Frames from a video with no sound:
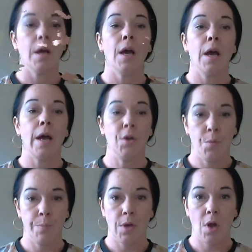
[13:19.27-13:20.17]
At
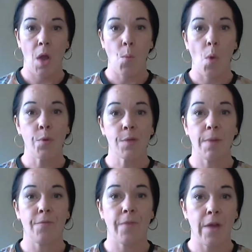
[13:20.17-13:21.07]
number 9, what was my
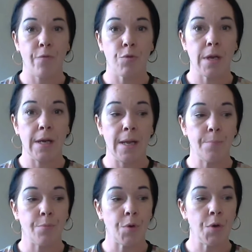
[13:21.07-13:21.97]
favourite lip
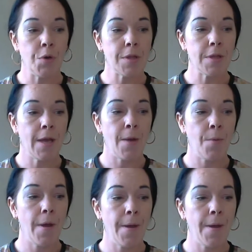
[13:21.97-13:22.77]
product? Now,